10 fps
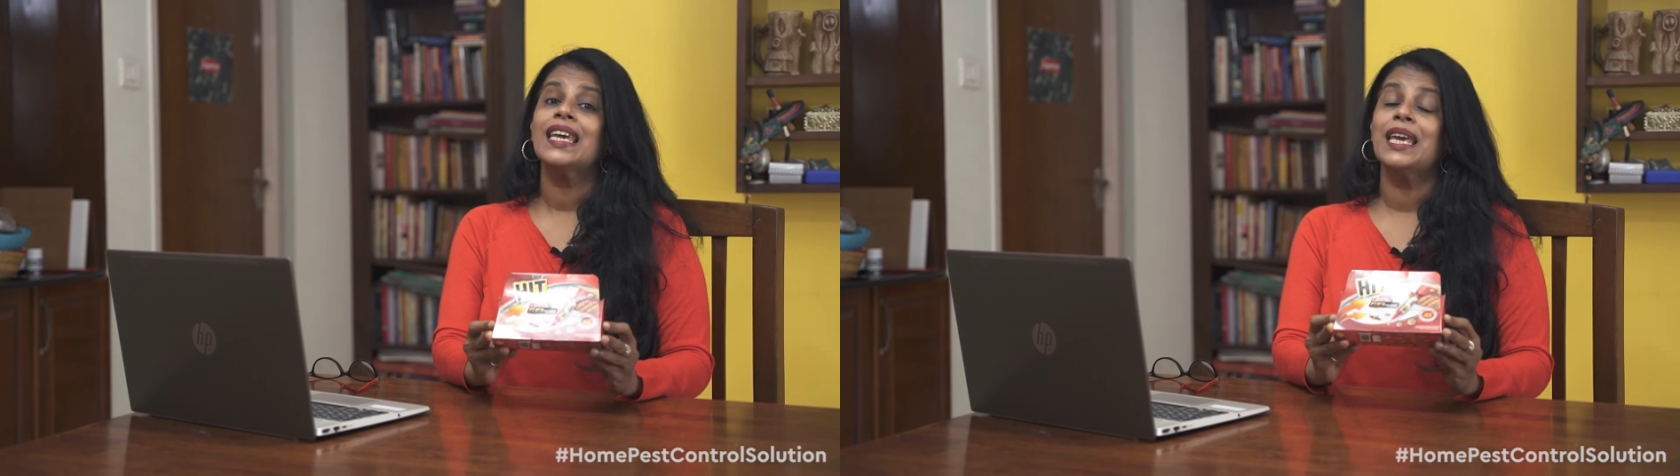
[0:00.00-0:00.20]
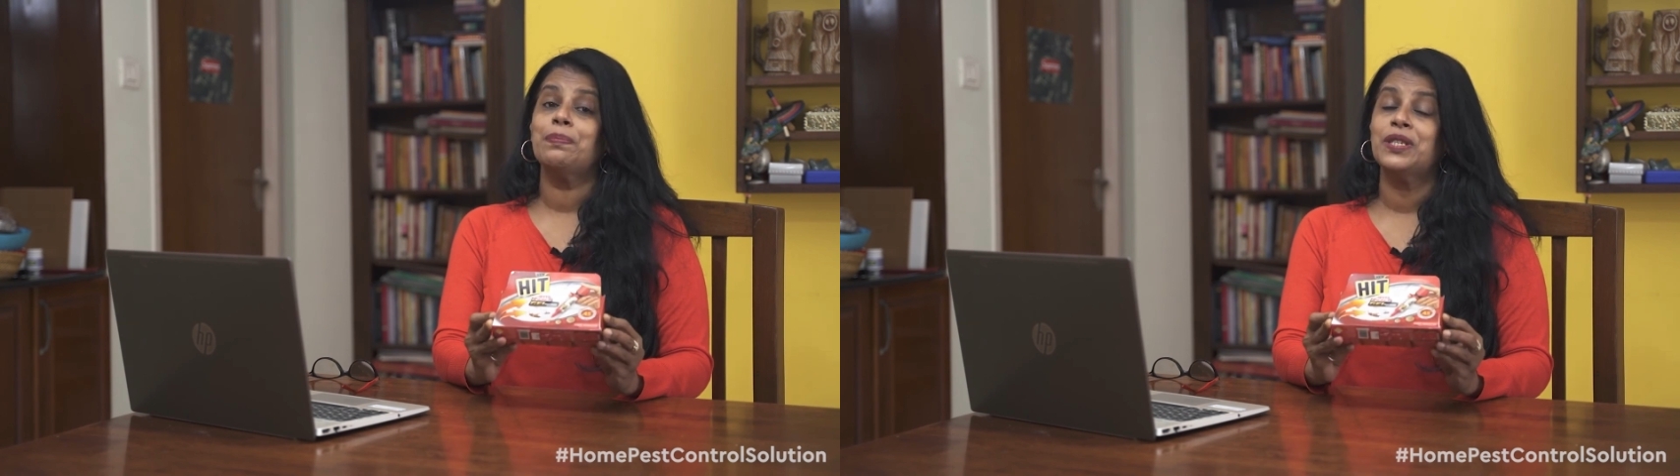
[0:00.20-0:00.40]

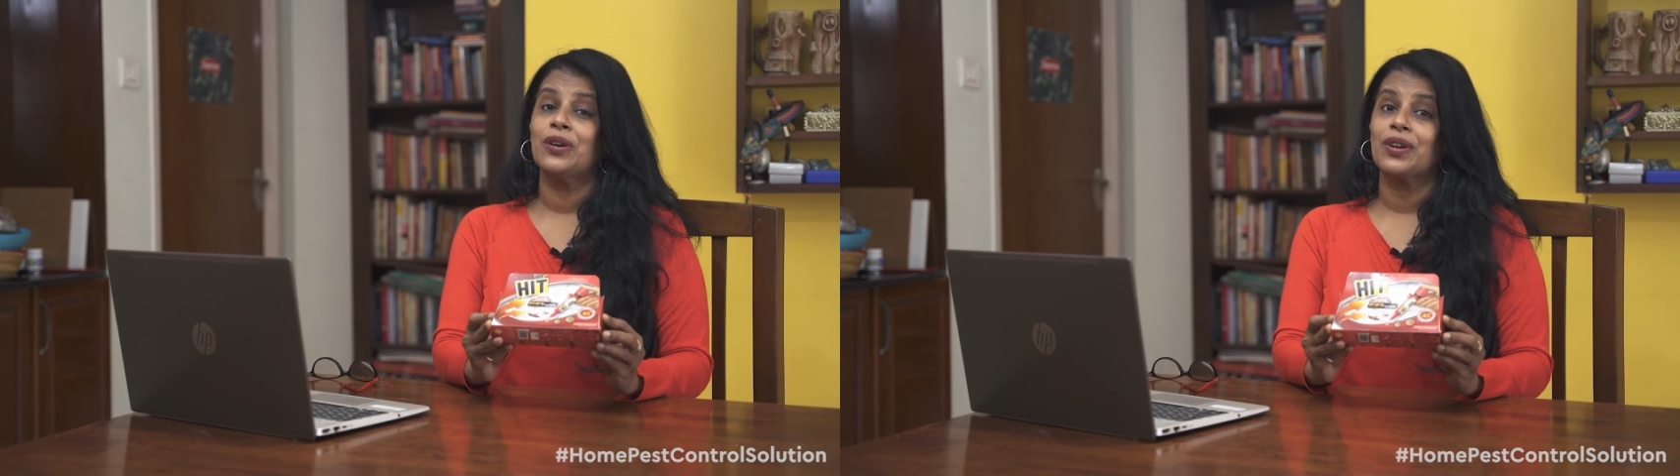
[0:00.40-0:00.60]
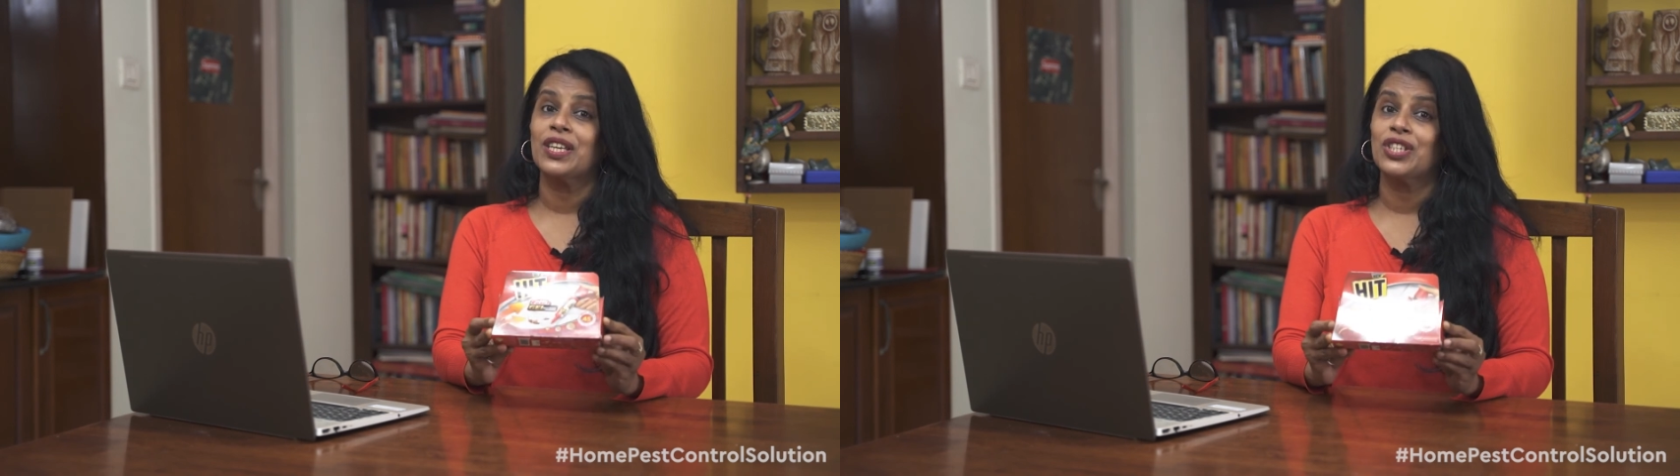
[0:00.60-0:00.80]
keeps
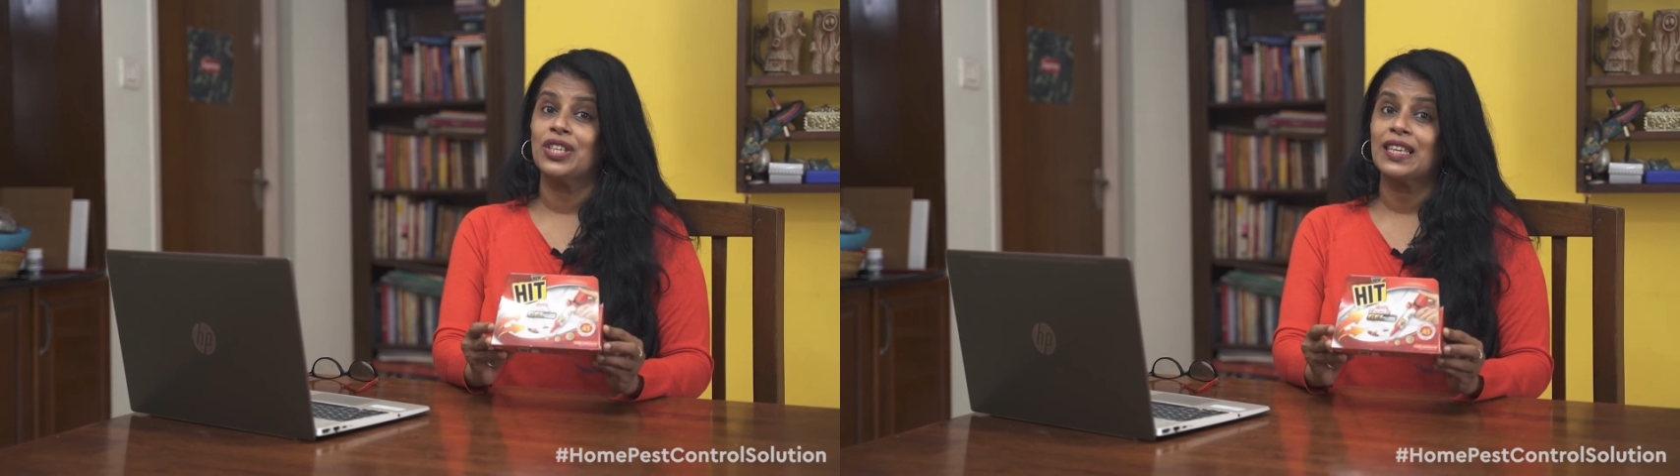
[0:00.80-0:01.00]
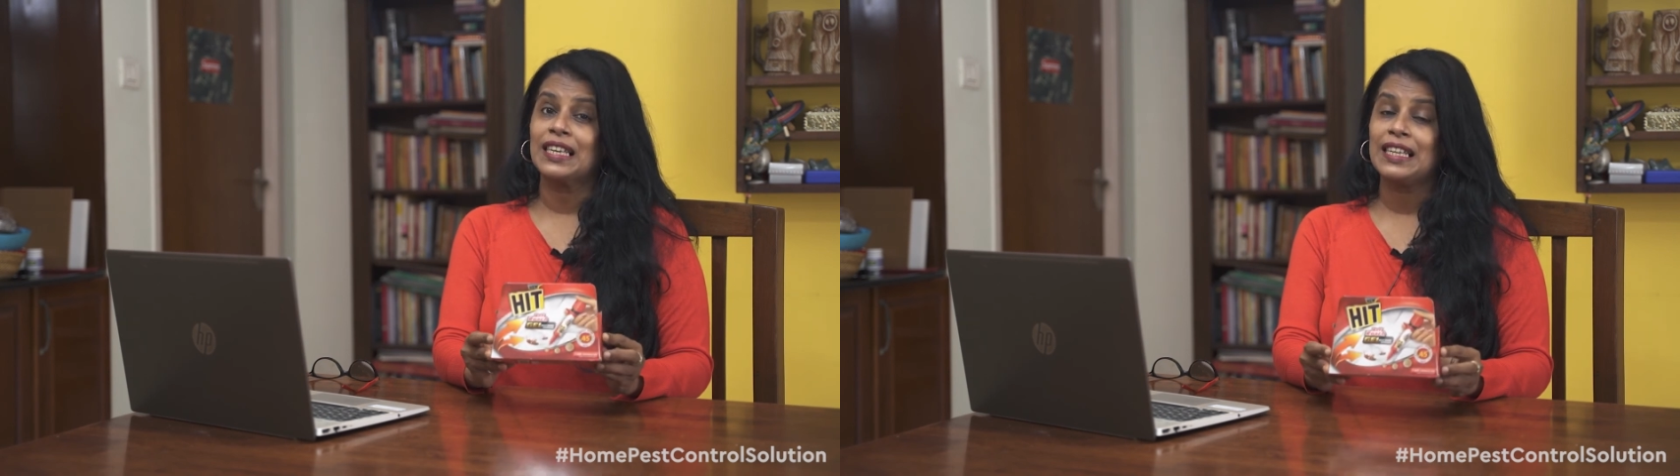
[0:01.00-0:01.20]
your
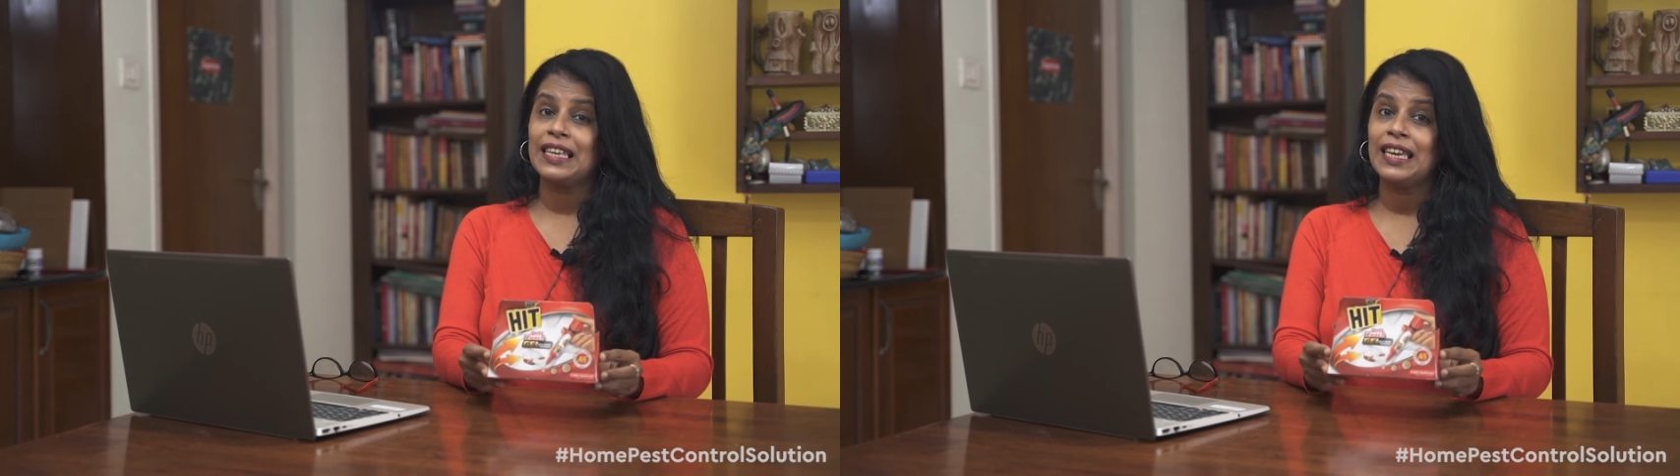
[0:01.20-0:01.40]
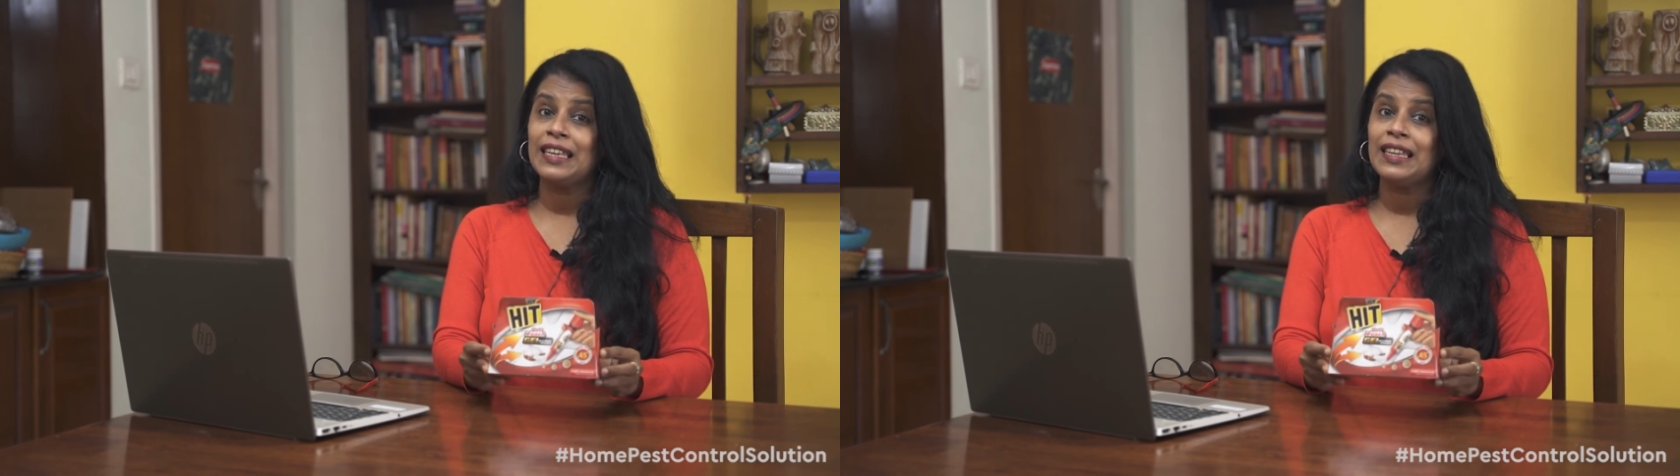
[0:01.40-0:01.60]
kitchen
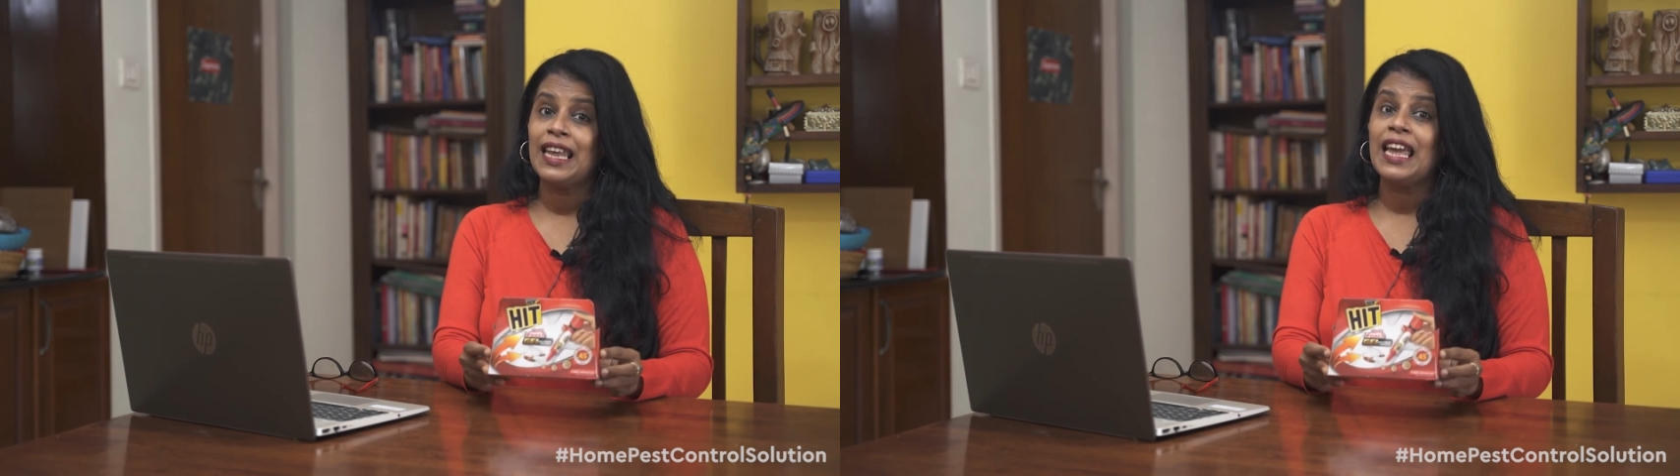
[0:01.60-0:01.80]
clean